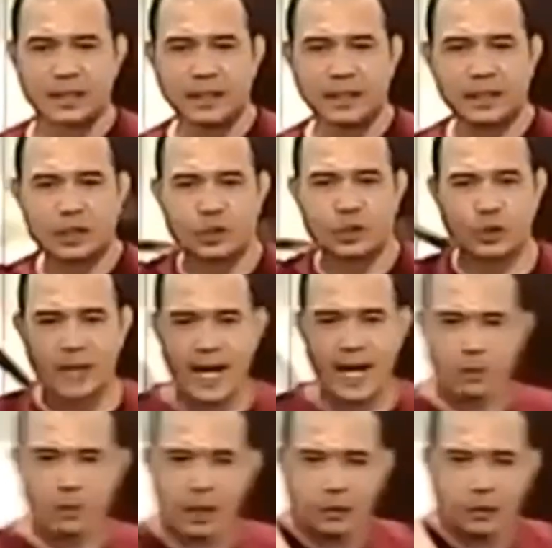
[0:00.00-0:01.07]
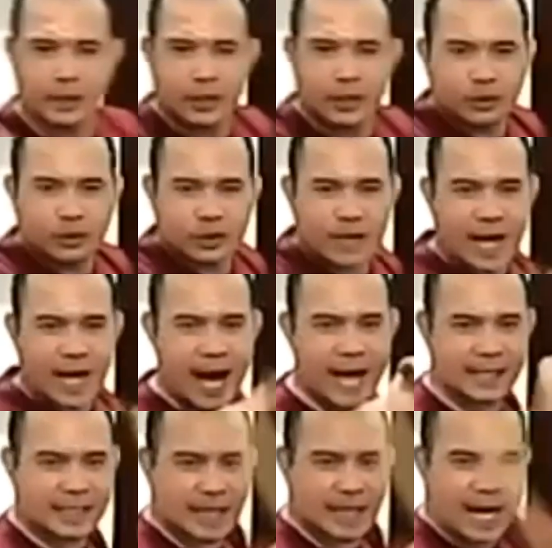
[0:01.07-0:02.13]
So that's what we do. Slash,
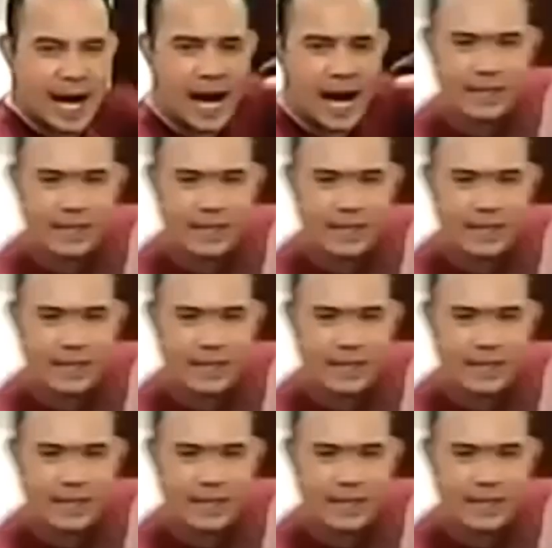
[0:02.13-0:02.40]
slash,